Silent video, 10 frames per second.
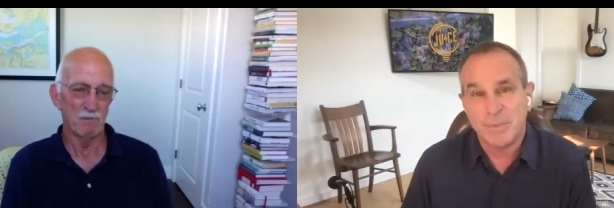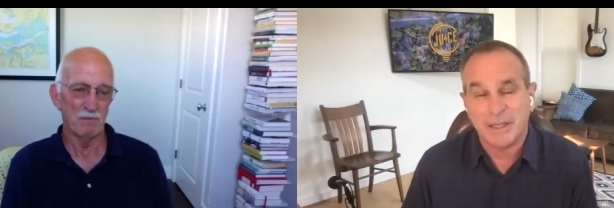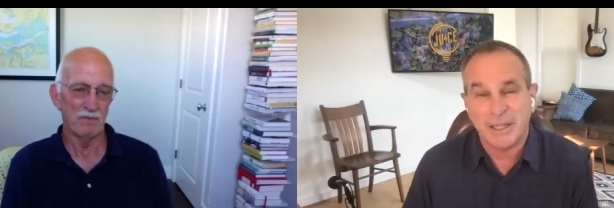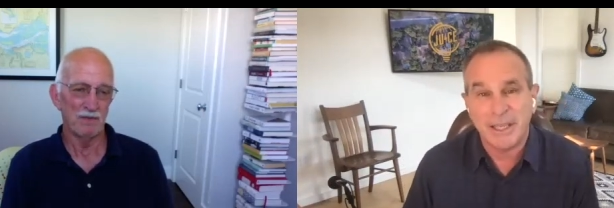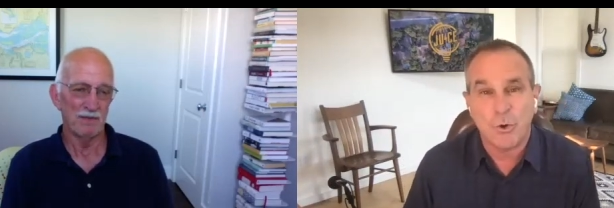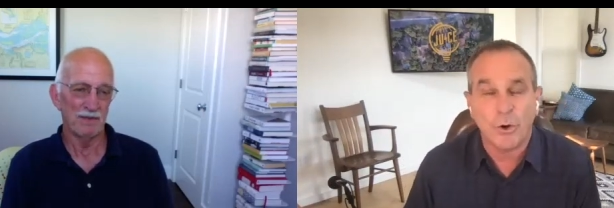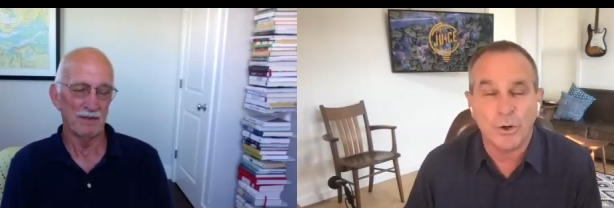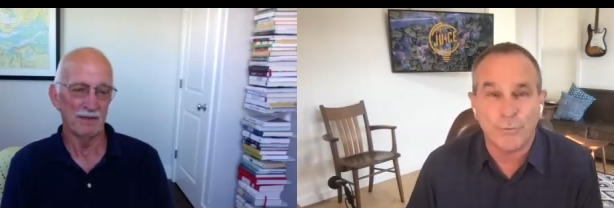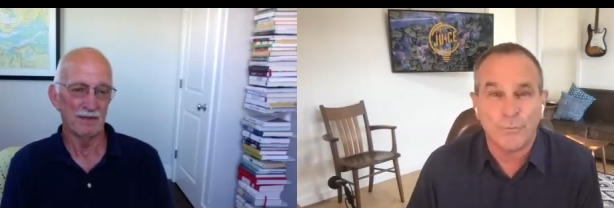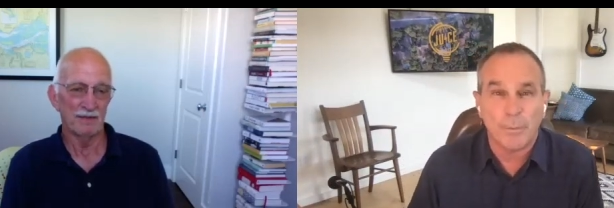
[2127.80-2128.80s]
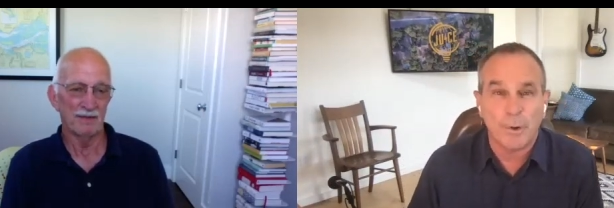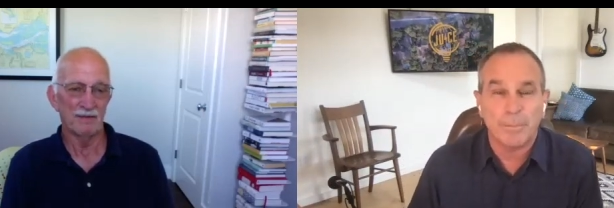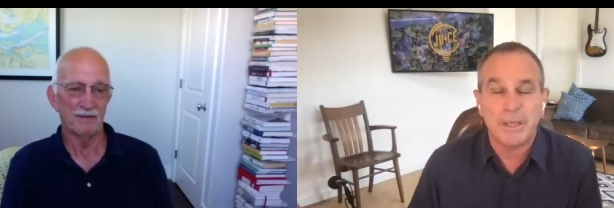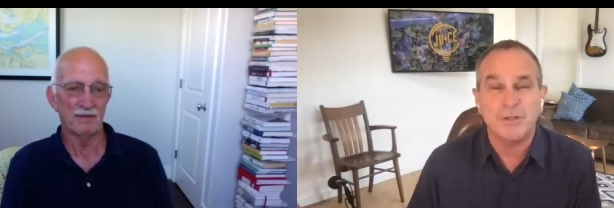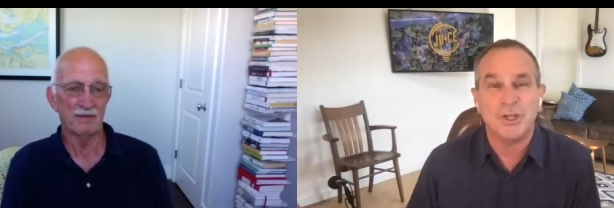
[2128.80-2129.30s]
Speaker 1: been Lee Cordner,
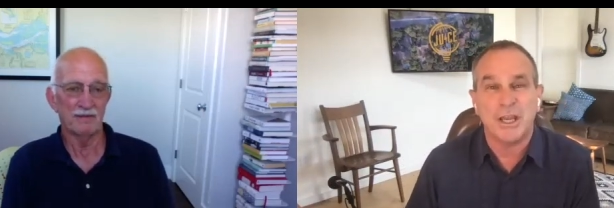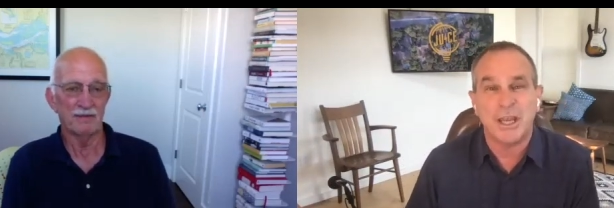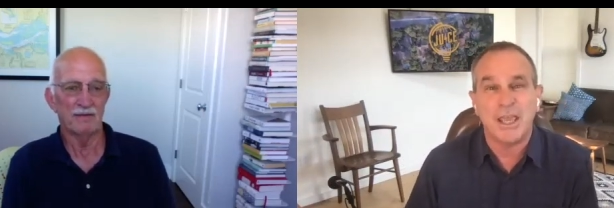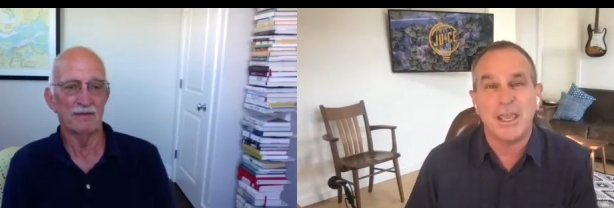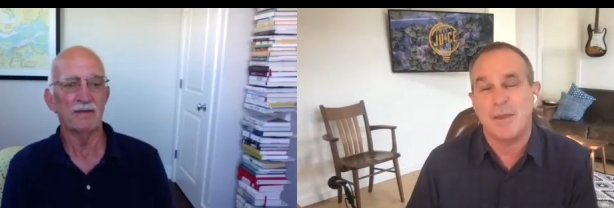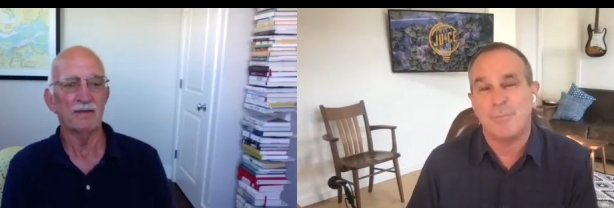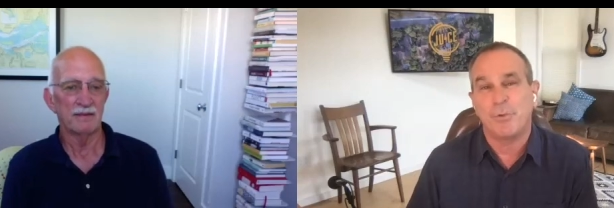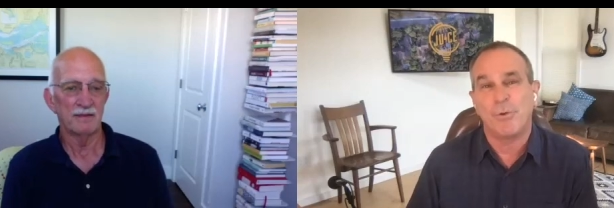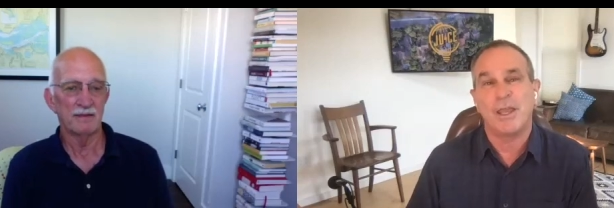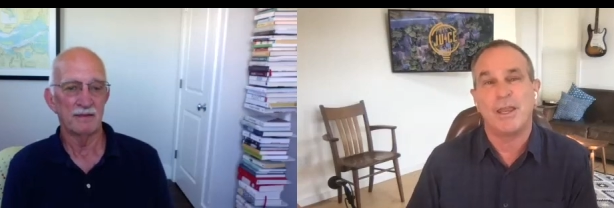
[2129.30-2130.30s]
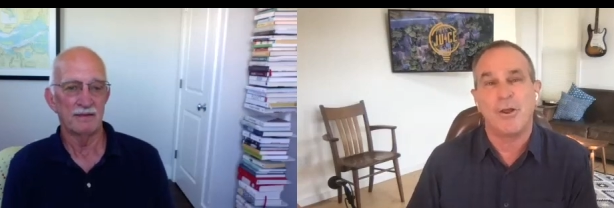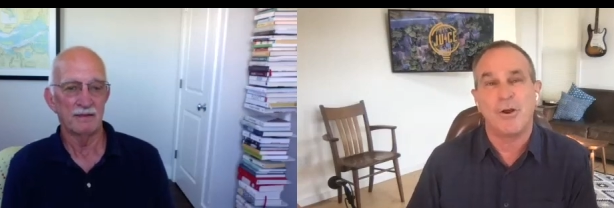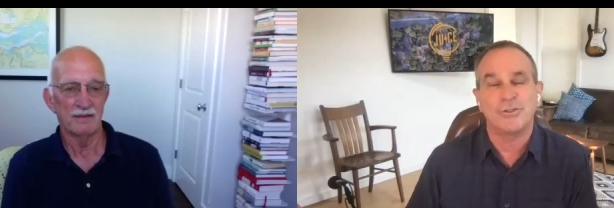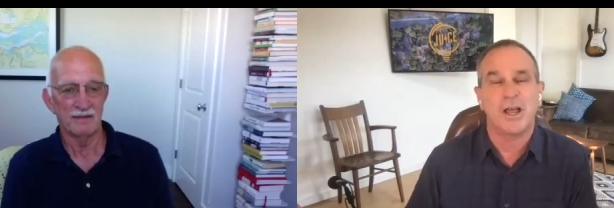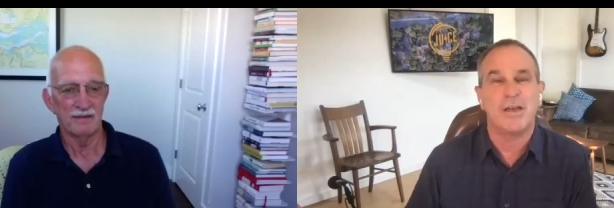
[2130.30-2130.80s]
former PG&E employee and
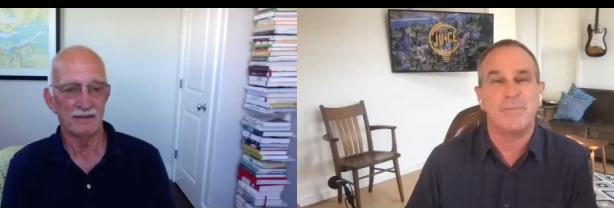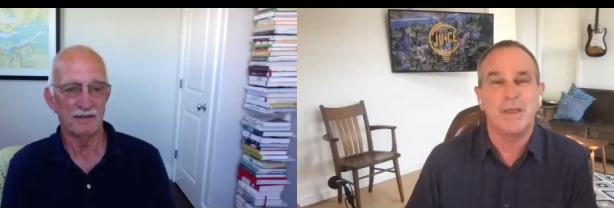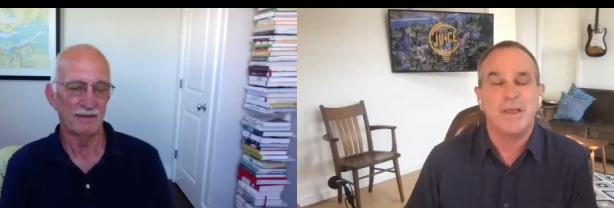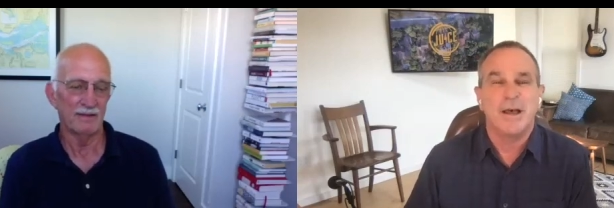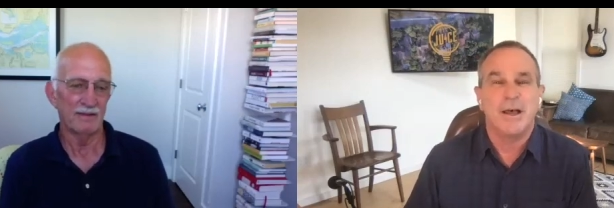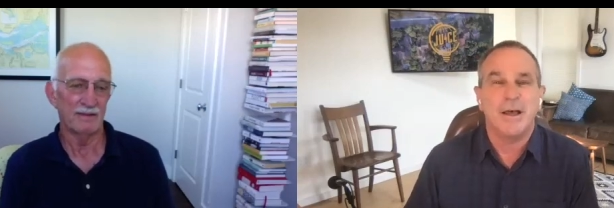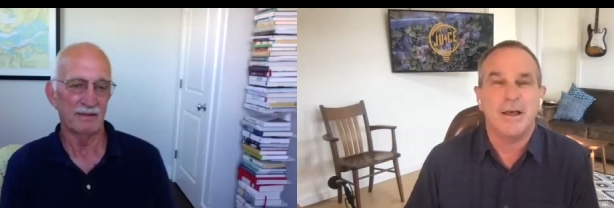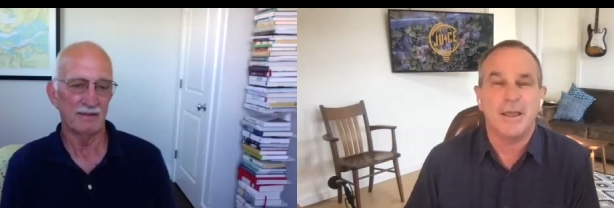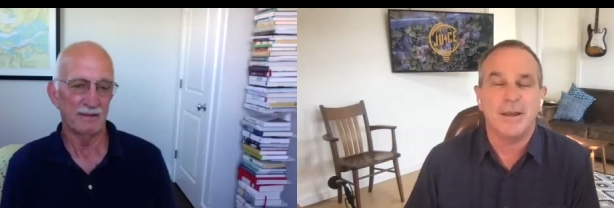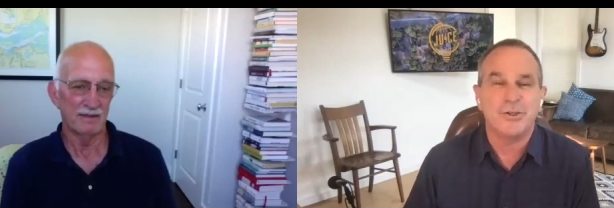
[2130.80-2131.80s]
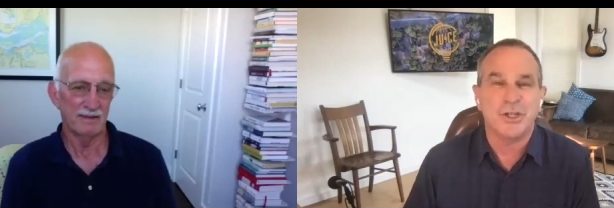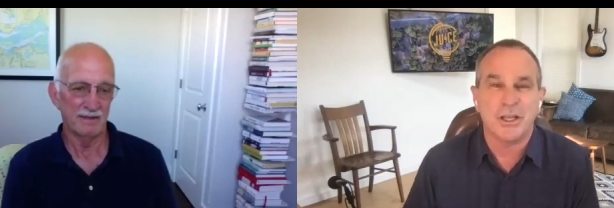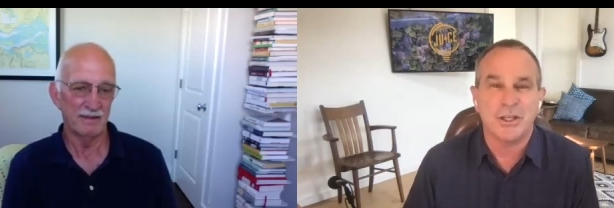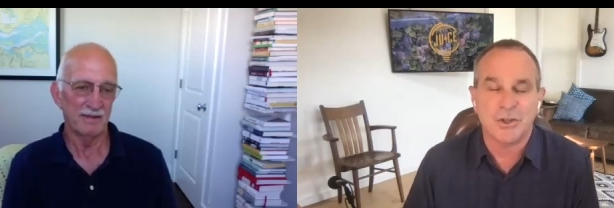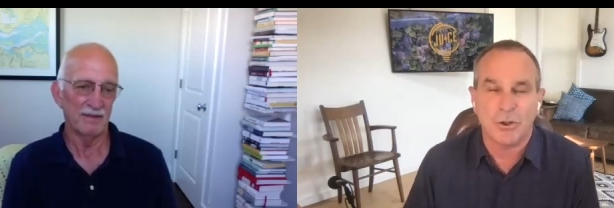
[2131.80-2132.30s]
longtime
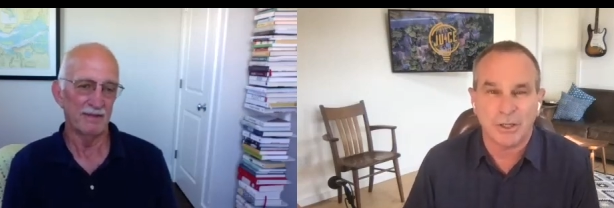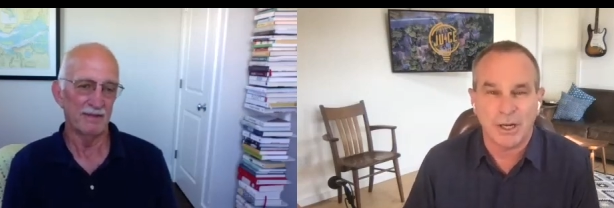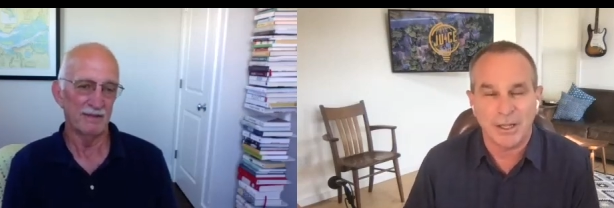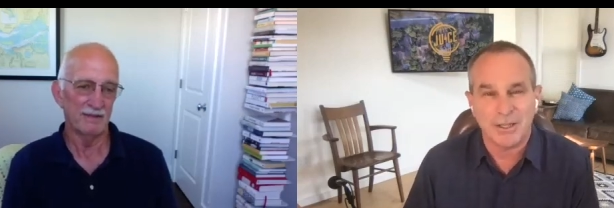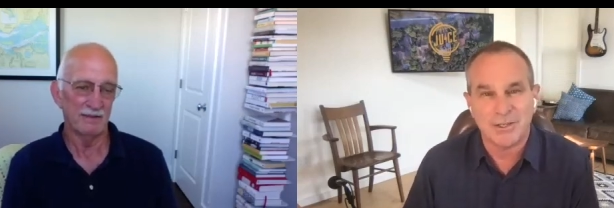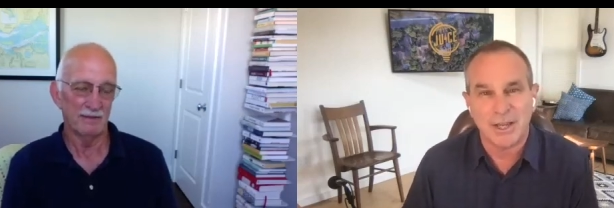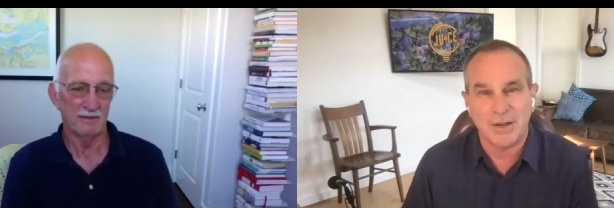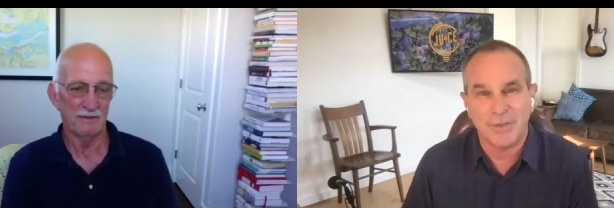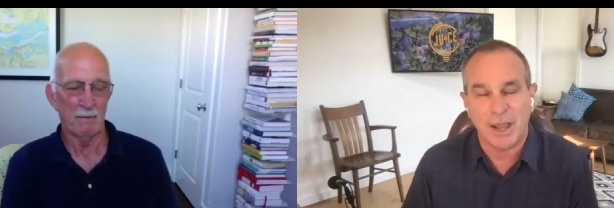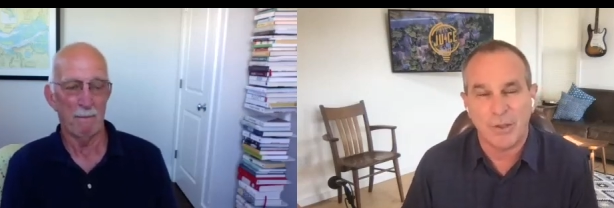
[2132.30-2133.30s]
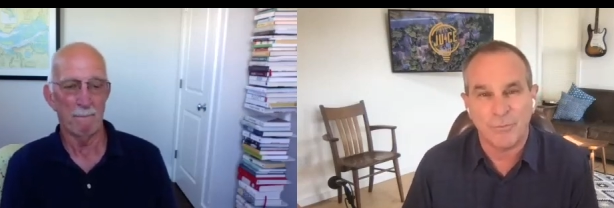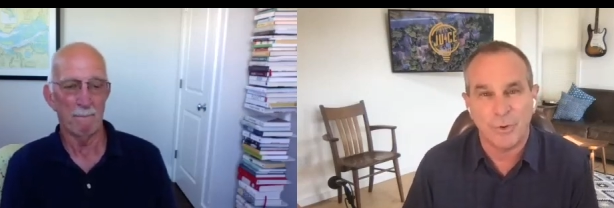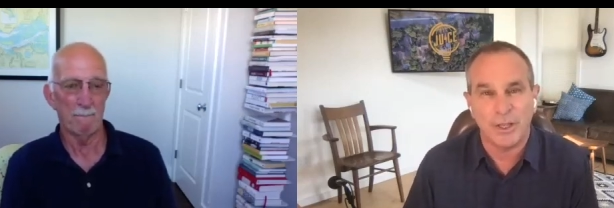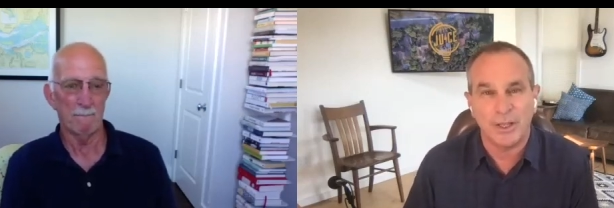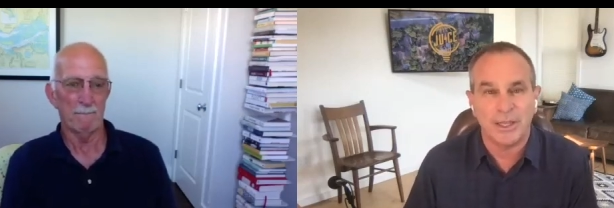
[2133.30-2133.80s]
energy consultant in the state of
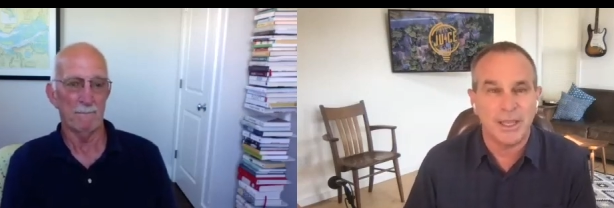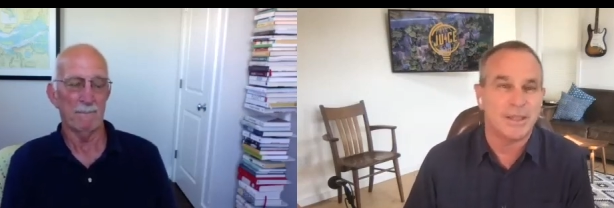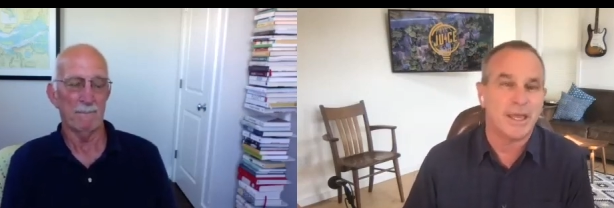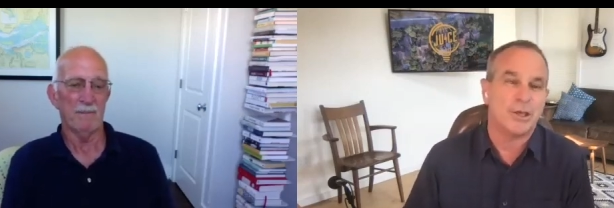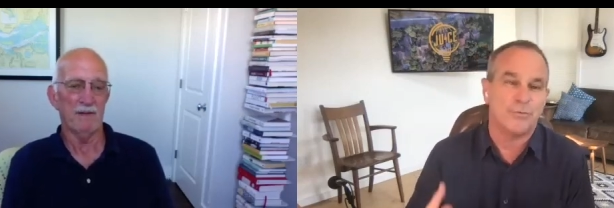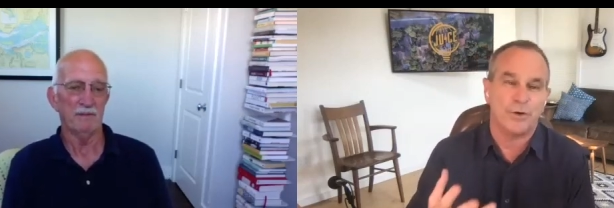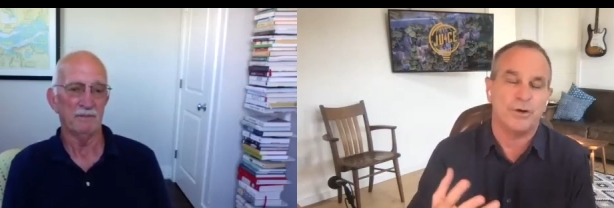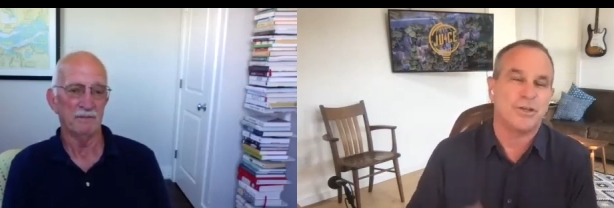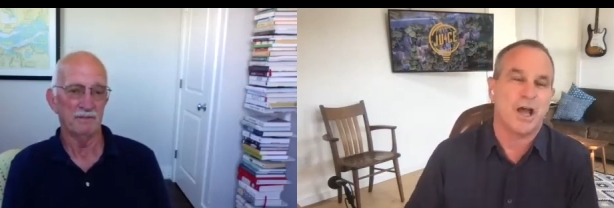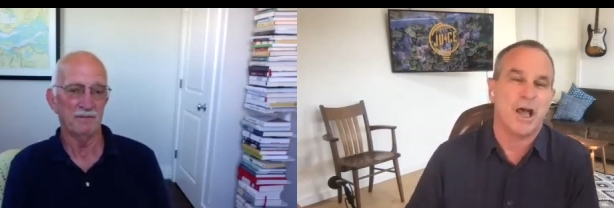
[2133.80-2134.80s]
California. Lee, thank you for your